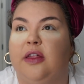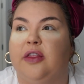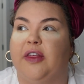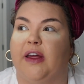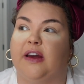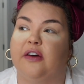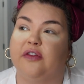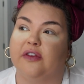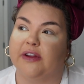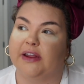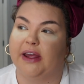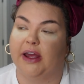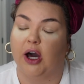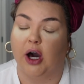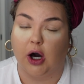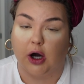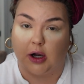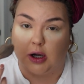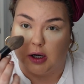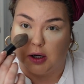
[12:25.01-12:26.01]
Thankfully,
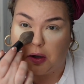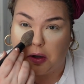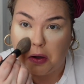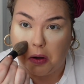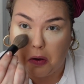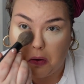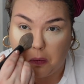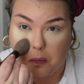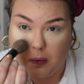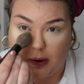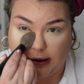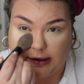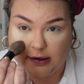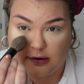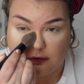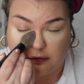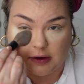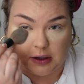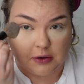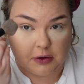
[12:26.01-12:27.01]
our
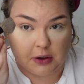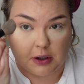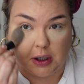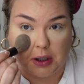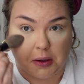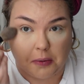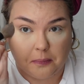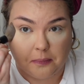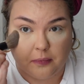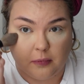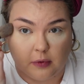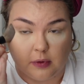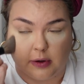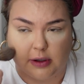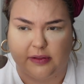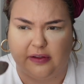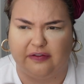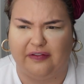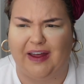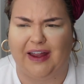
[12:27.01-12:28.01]
wedding vendor, or
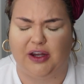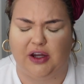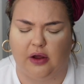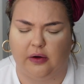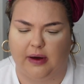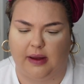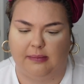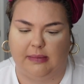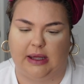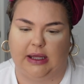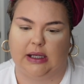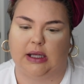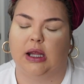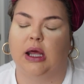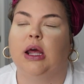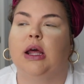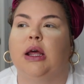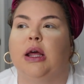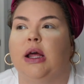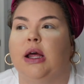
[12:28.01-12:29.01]
the venue, I mean,
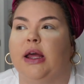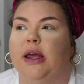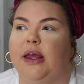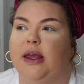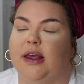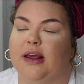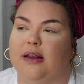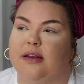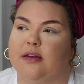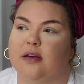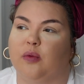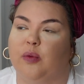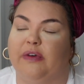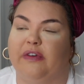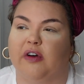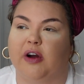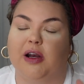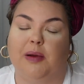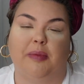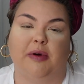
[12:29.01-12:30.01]
is we've
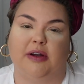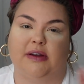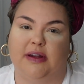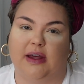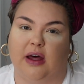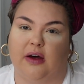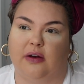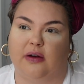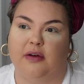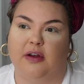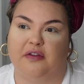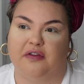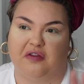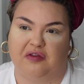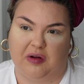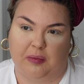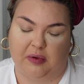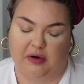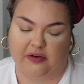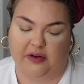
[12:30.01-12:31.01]
already put down a
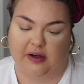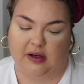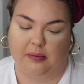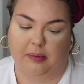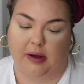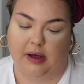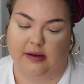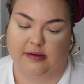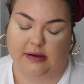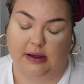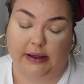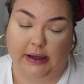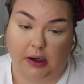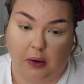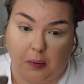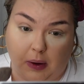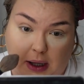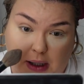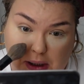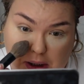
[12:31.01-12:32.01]
50% deposit like a
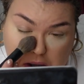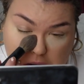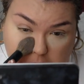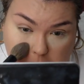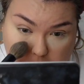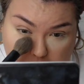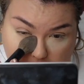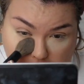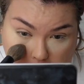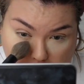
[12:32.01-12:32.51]
while ago.